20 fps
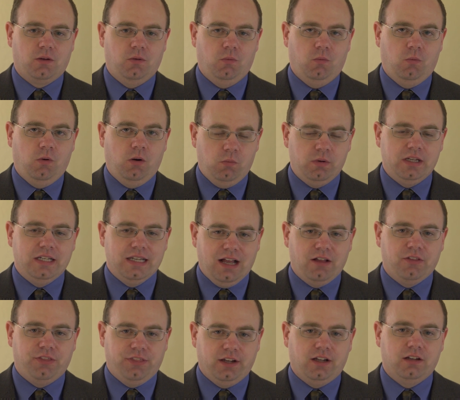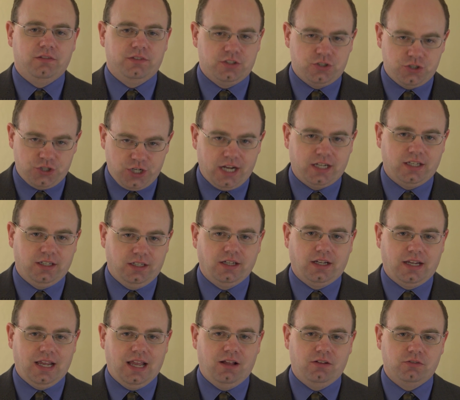what we now think of as checking
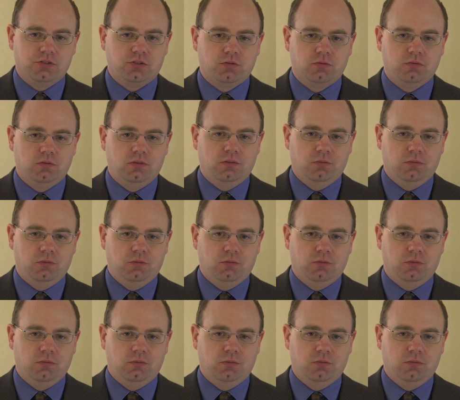accounts